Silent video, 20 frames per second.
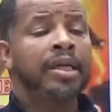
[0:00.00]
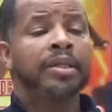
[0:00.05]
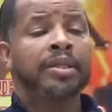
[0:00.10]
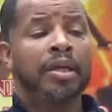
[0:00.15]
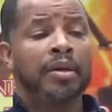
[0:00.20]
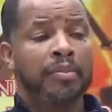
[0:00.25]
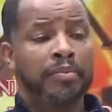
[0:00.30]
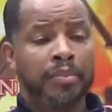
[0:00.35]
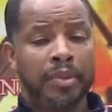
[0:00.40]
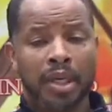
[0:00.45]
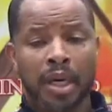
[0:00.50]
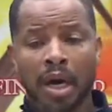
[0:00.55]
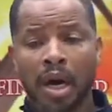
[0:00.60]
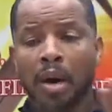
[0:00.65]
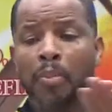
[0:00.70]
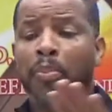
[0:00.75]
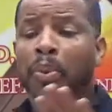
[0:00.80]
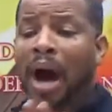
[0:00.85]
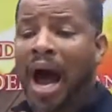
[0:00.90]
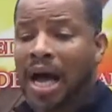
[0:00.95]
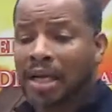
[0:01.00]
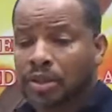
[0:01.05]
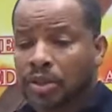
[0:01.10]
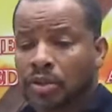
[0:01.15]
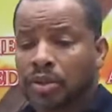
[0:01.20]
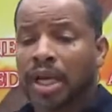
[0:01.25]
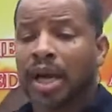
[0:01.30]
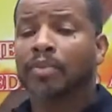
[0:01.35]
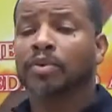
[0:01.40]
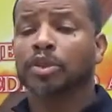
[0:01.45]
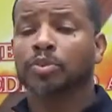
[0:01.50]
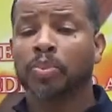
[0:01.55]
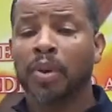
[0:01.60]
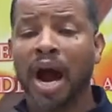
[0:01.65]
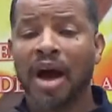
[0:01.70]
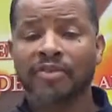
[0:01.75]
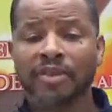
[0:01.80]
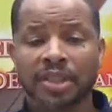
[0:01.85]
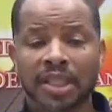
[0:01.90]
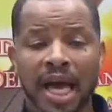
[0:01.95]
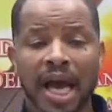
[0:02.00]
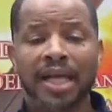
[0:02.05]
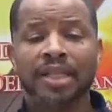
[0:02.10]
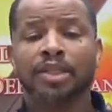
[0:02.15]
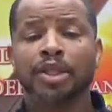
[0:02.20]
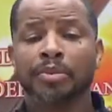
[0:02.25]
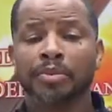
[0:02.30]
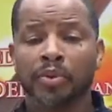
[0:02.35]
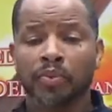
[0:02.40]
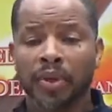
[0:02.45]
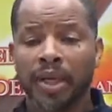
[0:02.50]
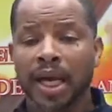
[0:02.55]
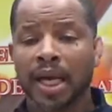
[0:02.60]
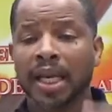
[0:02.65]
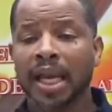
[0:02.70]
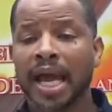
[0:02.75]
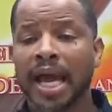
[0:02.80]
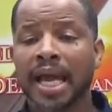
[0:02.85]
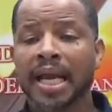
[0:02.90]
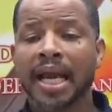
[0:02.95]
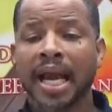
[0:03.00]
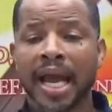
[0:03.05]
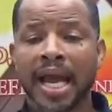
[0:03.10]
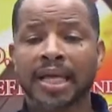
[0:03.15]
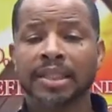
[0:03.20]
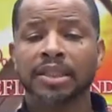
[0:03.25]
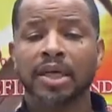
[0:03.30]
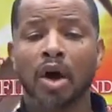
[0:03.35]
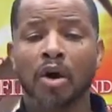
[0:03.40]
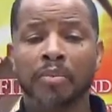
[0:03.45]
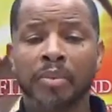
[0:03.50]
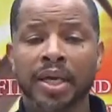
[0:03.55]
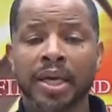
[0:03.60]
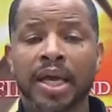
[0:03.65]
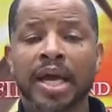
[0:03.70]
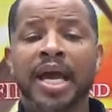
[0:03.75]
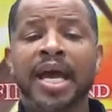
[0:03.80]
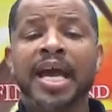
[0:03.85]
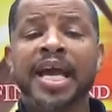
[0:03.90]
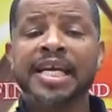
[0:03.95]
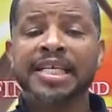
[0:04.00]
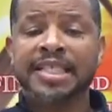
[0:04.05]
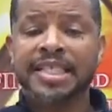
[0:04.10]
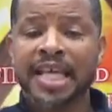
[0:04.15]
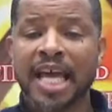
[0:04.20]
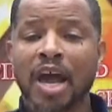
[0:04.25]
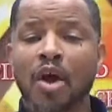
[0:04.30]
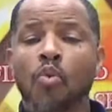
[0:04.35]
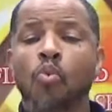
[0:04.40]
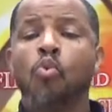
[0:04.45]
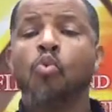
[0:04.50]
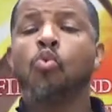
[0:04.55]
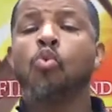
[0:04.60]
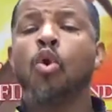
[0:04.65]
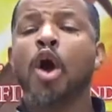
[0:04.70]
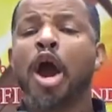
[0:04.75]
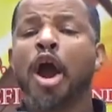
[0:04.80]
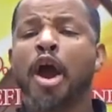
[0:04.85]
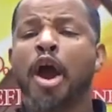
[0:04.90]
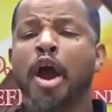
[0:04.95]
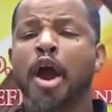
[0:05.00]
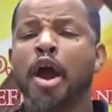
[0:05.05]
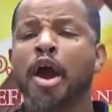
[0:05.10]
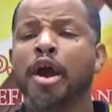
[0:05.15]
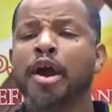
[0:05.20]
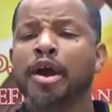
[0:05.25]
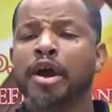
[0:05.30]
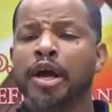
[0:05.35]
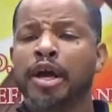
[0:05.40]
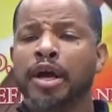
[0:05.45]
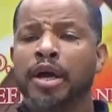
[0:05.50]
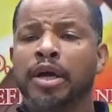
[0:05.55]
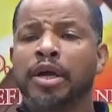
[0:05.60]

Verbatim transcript: the, the apostle that was prophesied to me when they laid hands on me, he said, where,